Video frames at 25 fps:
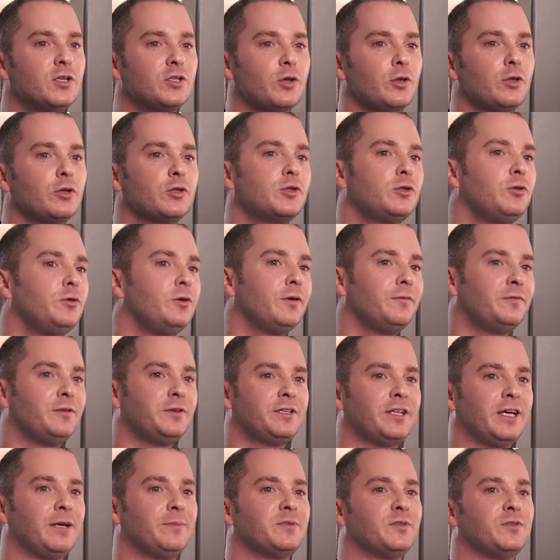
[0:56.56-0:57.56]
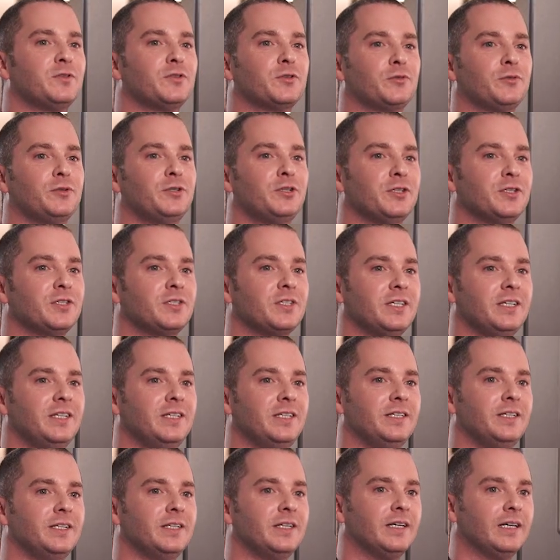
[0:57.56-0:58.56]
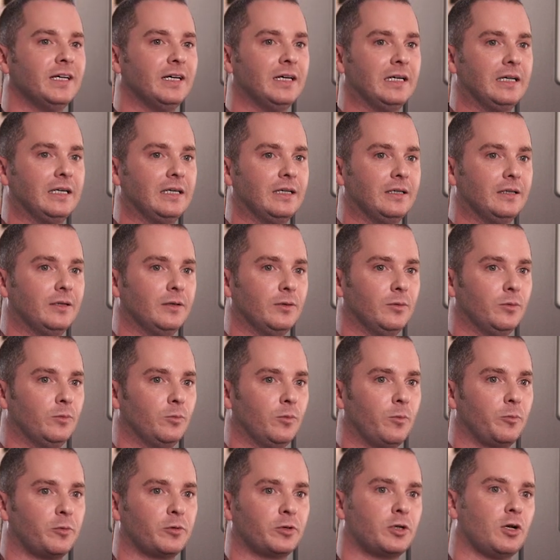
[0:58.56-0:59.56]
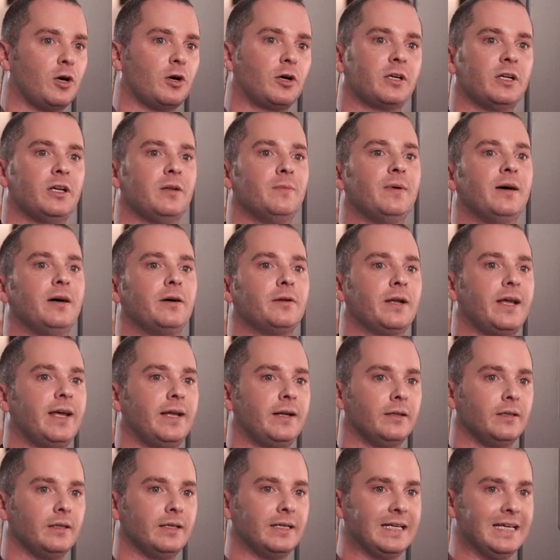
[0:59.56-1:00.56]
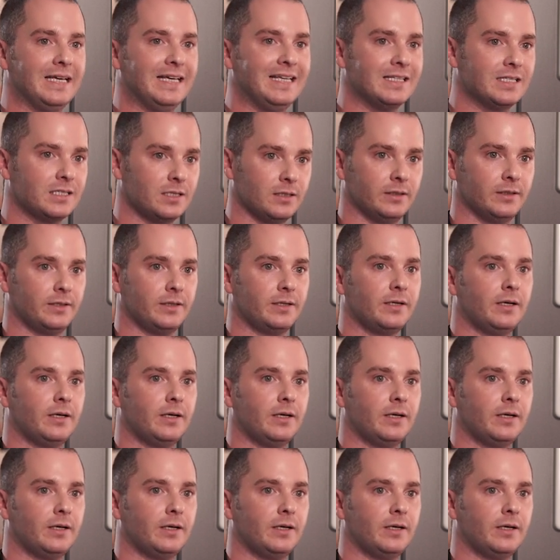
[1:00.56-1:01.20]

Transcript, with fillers: So there's two different types of syringes in uh, when we're talking about handling insulin.